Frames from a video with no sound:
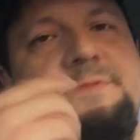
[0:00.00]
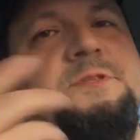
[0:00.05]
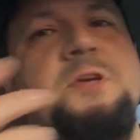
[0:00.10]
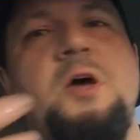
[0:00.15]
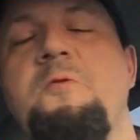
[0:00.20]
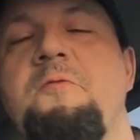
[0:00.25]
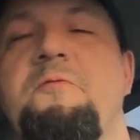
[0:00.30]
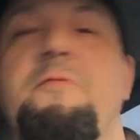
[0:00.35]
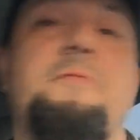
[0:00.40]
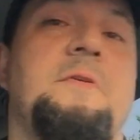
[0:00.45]

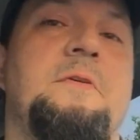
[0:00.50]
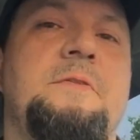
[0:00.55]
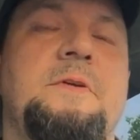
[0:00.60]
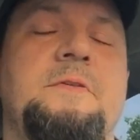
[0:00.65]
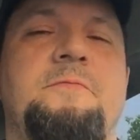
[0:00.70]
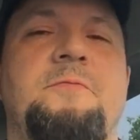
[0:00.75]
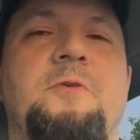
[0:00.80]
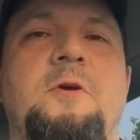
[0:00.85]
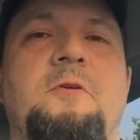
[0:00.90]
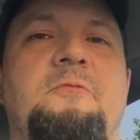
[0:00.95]
So
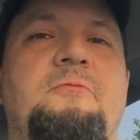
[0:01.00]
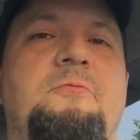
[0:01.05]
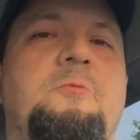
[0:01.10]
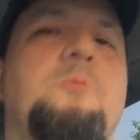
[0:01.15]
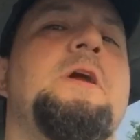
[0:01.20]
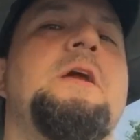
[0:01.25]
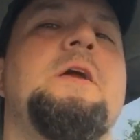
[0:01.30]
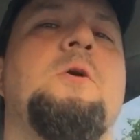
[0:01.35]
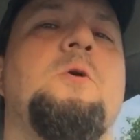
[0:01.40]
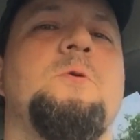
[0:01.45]
for a
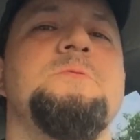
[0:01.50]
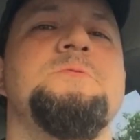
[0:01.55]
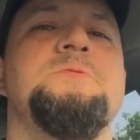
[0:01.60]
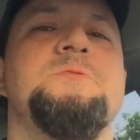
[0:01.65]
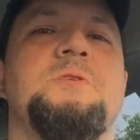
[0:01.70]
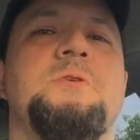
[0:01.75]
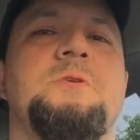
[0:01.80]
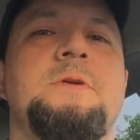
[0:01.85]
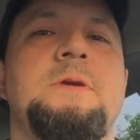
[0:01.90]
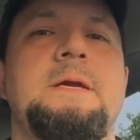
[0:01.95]
free
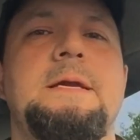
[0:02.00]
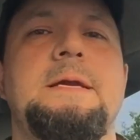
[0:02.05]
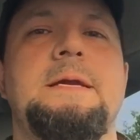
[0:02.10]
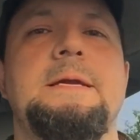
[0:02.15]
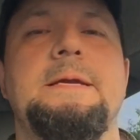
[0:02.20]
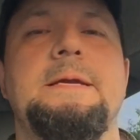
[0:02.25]
holster,